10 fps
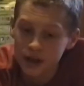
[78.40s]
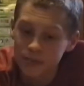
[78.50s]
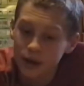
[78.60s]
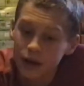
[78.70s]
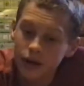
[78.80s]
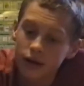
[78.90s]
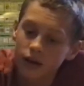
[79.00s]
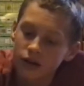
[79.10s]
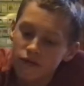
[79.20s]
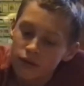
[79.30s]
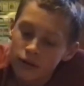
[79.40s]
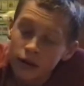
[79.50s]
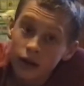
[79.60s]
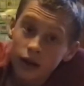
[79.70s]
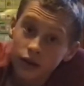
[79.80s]
your bike
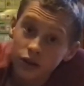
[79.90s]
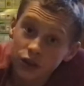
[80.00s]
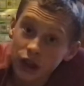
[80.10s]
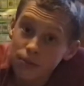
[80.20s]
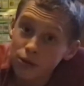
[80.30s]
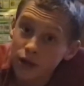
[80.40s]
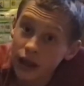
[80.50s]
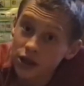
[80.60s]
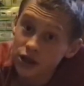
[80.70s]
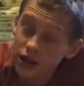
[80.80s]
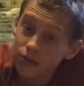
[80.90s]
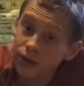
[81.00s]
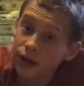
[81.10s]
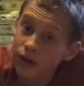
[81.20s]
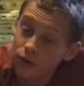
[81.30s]
just to keep that chain
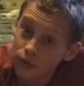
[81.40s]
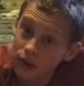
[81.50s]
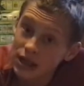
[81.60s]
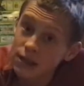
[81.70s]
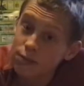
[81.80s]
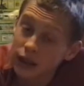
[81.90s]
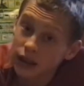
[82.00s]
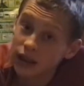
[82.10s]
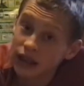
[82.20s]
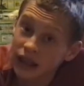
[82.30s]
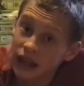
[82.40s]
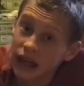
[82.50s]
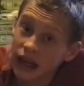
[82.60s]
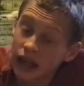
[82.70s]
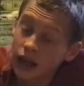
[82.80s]
running crisp and
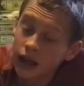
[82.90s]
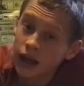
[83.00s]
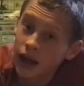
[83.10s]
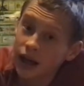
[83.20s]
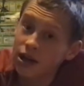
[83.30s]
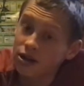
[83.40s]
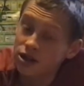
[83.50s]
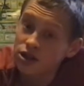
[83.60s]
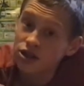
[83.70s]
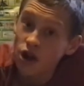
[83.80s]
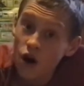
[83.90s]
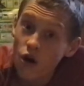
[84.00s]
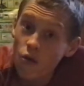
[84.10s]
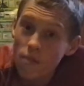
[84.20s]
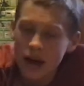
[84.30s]
clean. I hear
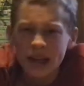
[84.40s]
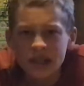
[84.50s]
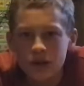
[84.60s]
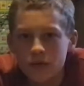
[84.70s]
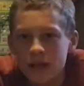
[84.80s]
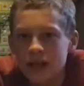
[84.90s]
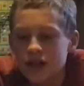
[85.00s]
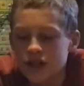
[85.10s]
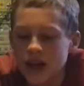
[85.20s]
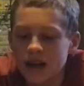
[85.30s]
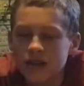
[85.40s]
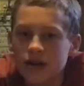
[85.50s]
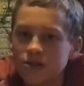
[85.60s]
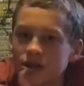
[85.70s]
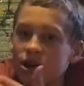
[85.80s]
so many squeaky chains
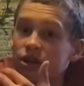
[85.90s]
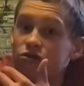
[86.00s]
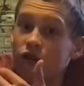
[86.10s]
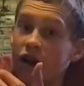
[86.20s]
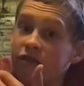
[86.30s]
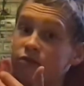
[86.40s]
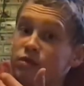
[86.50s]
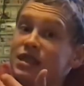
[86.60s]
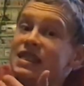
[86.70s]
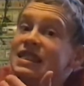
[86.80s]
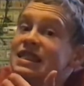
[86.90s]
out there, it drives me